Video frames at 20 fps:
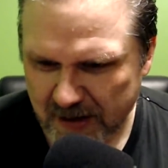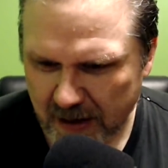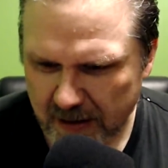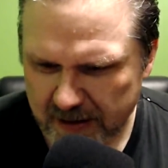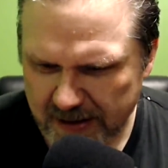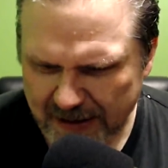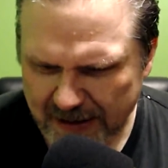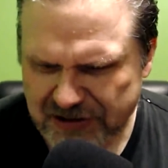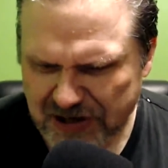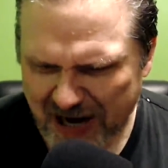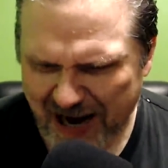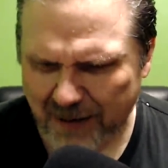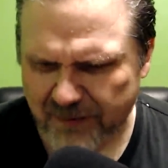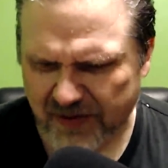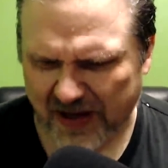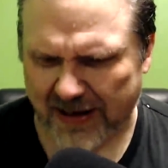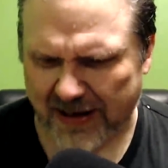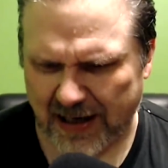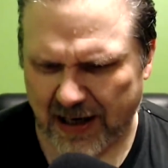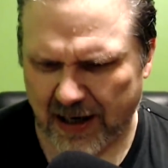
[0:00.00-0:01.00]
Nick James,
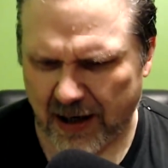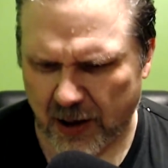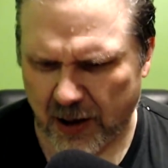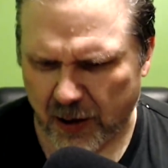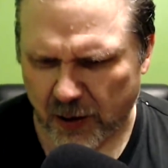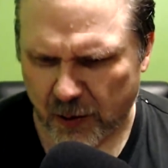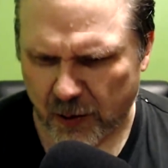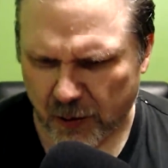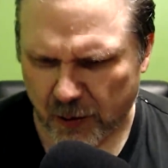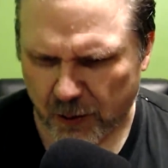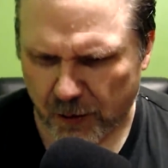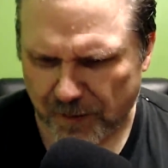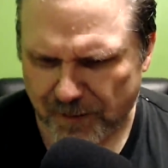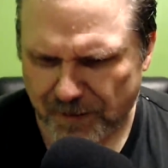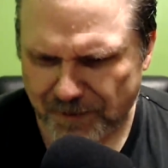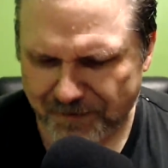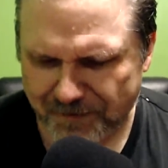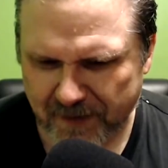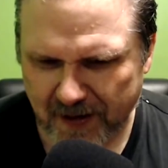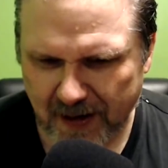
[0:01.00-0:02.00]
hello.
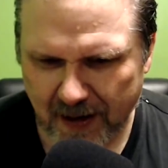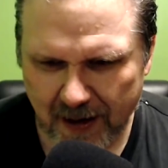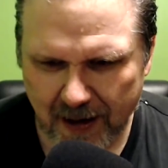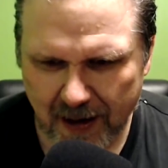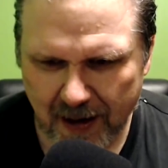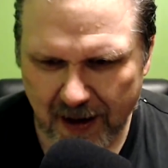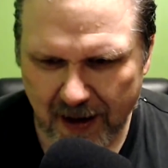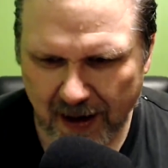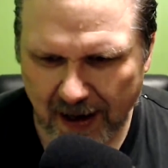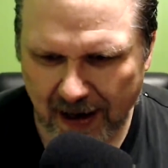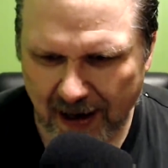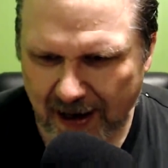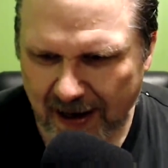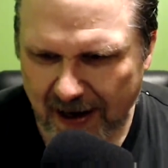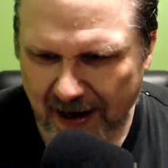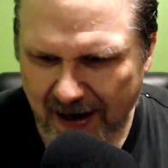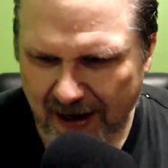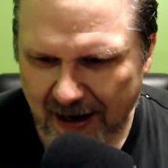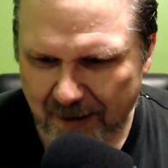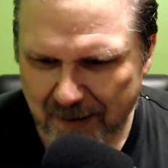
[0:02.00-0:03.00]

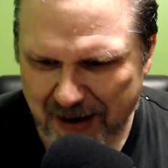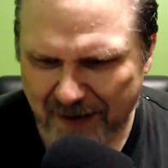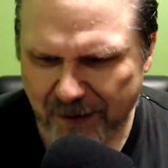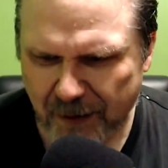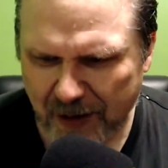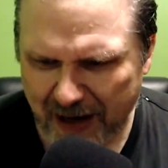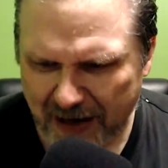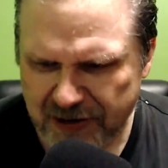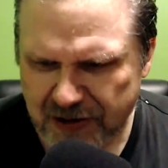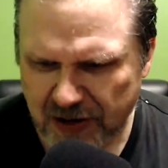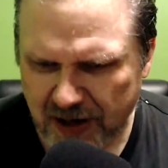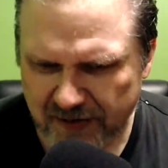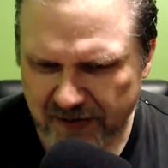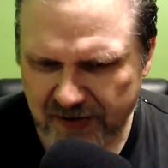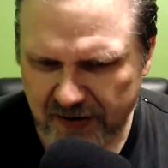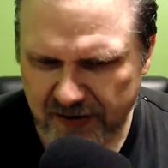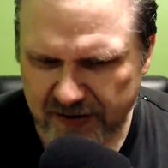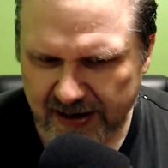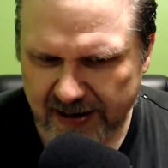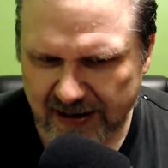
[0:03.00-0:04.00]
Matthew Henshaw is
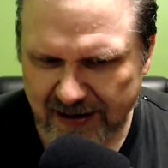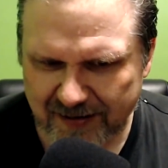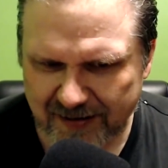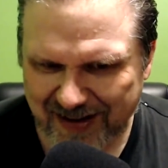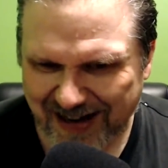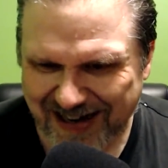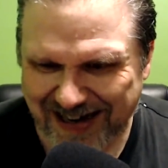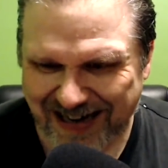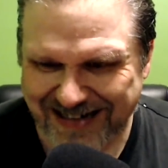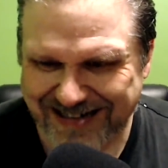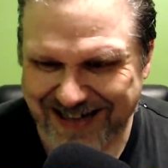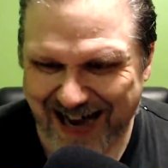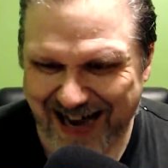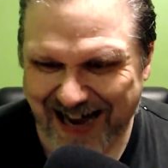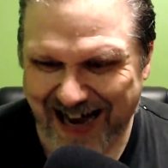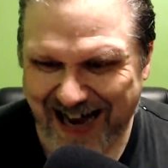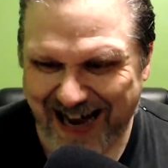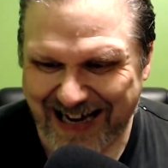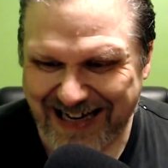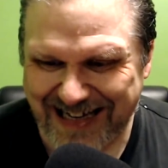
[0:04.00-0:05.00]
here. Nicholas
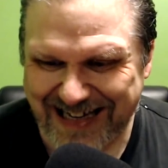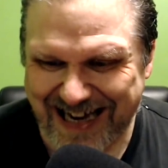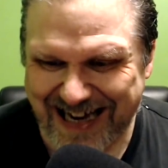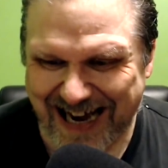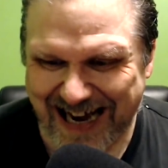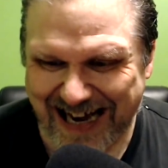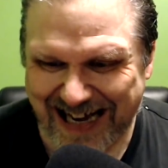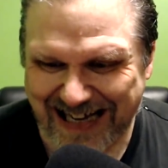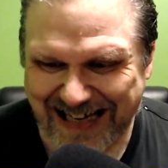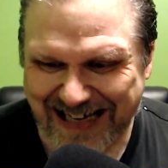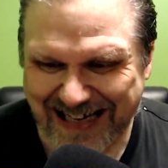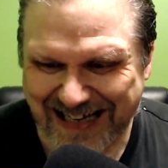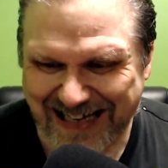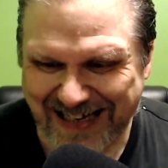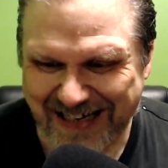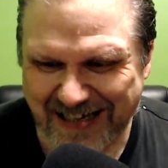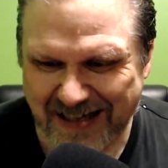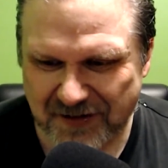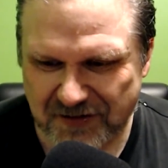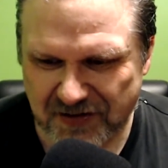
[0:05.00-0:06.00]
Cartagena
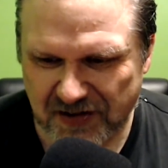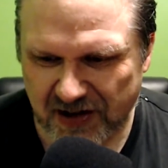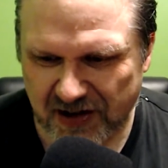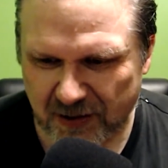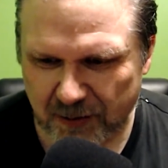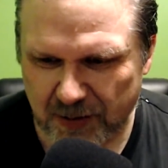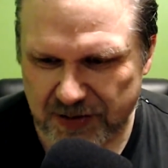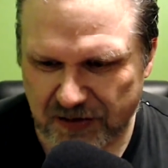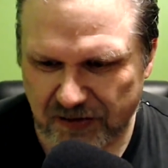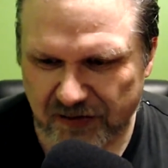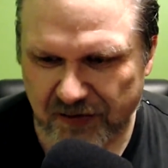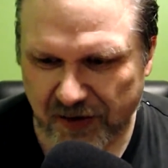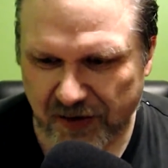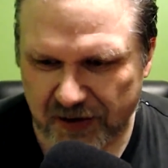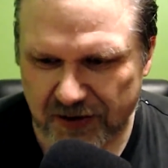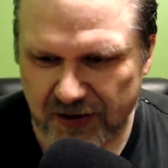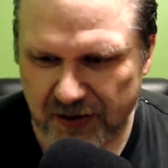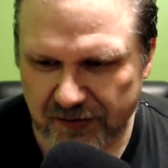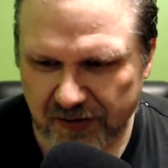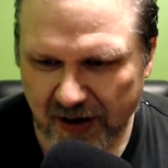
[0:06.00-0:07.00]
is here, which is
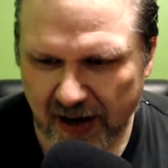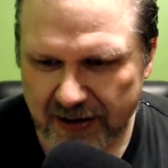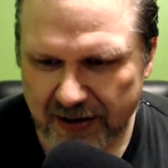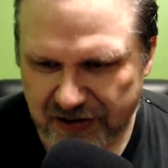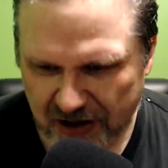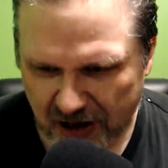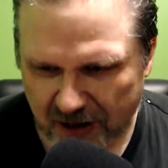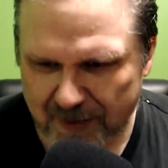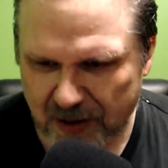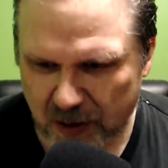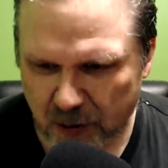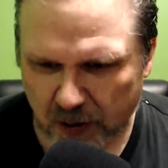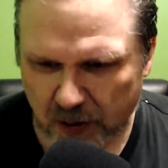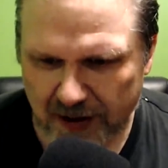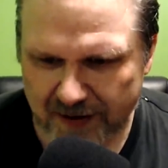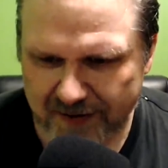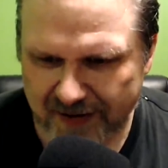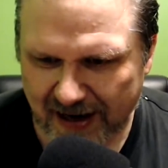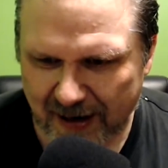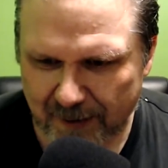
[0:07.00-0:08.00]
good news. Jeremy, you were
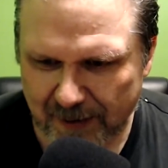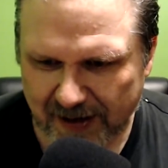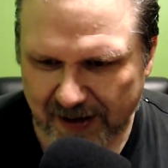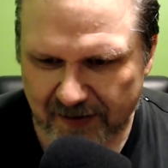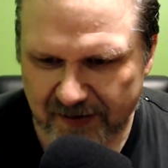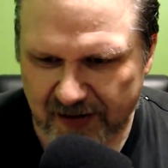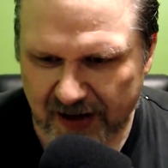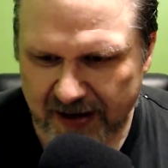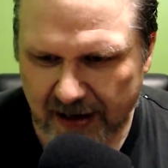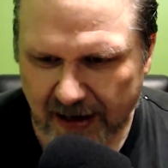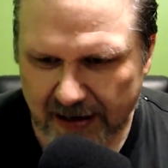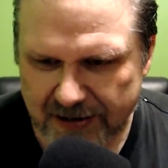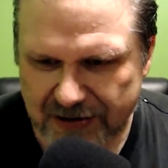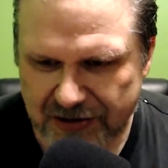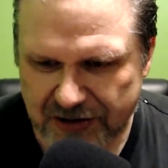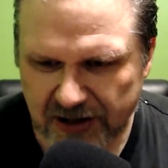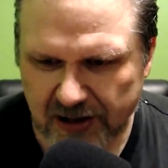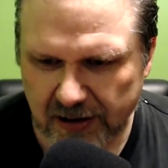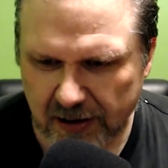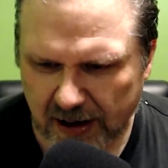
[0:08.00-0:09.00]
on time, like I said.
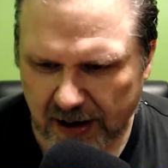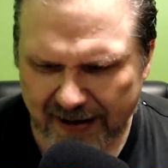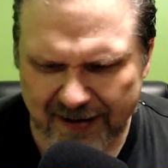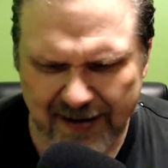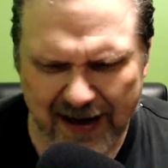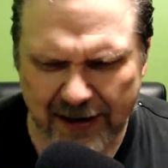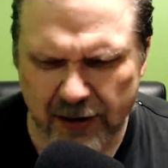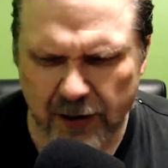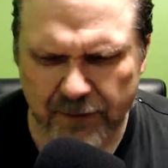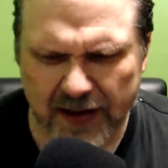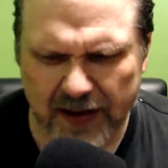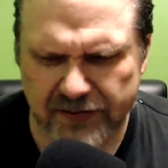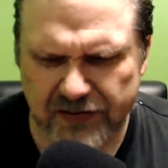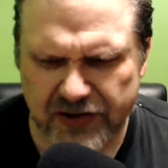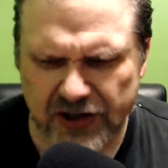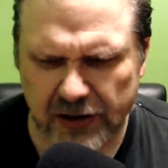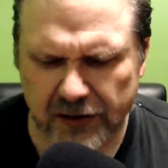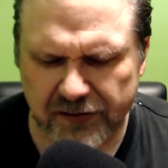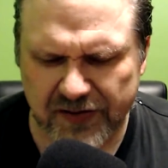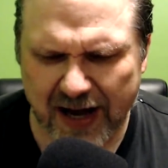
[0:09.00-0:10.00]
Jill, I don't know if that's
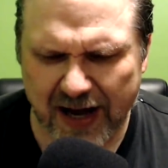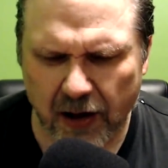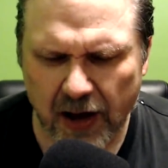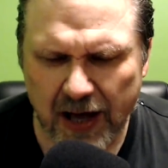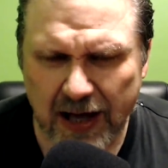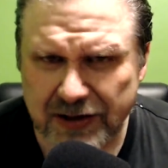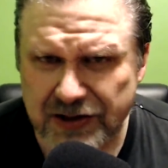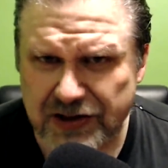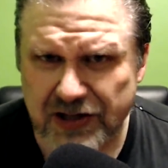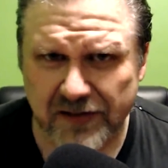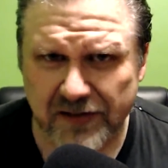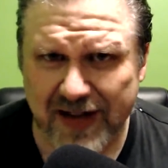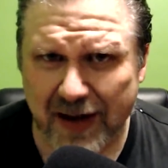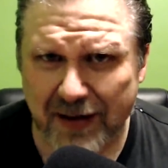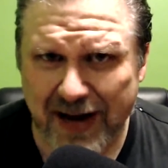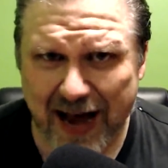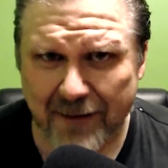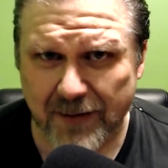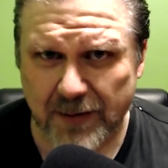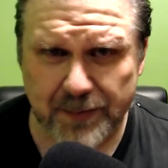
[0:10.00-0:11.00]
Jill or Sal. Jill's out
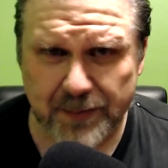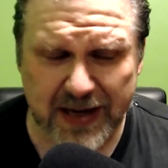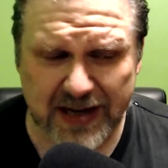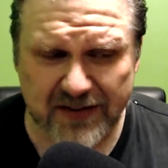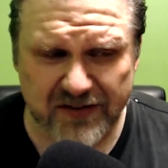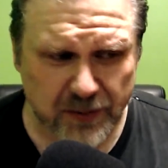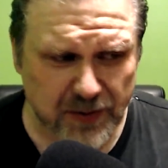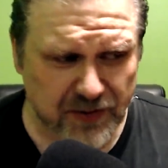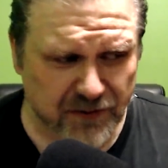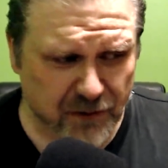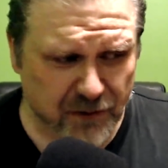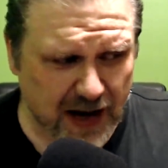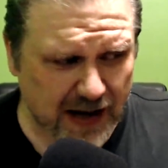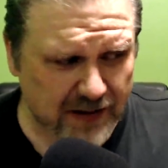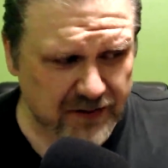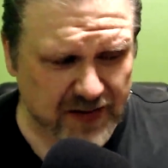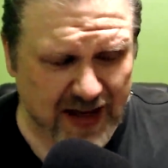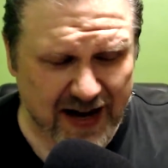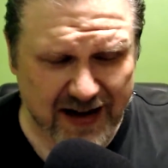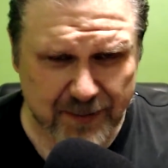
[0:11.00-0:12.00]
having pizza with friends,
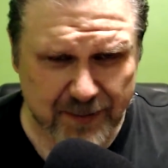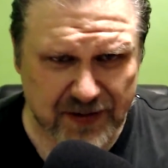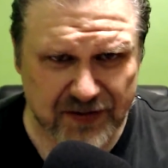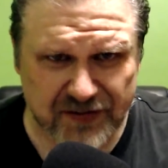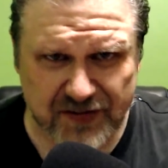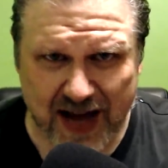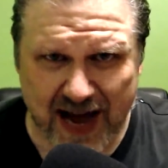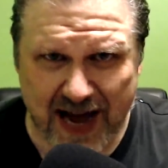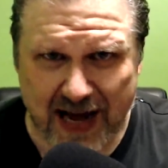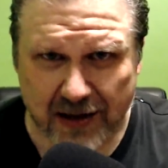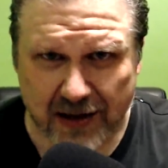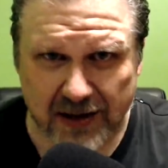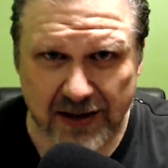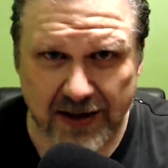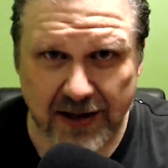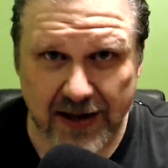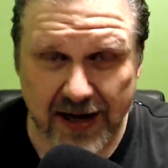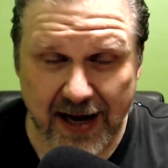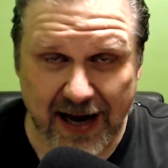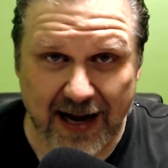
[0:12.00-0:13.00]
so that could be Sal.
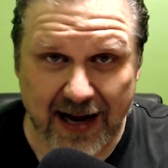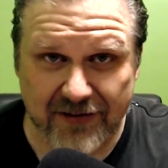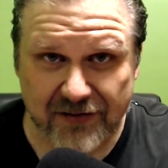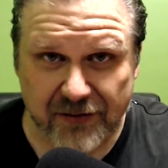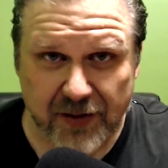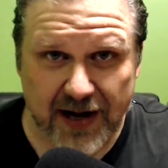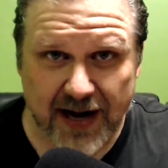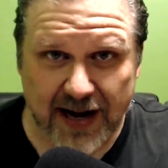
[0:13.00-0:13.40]
That's right.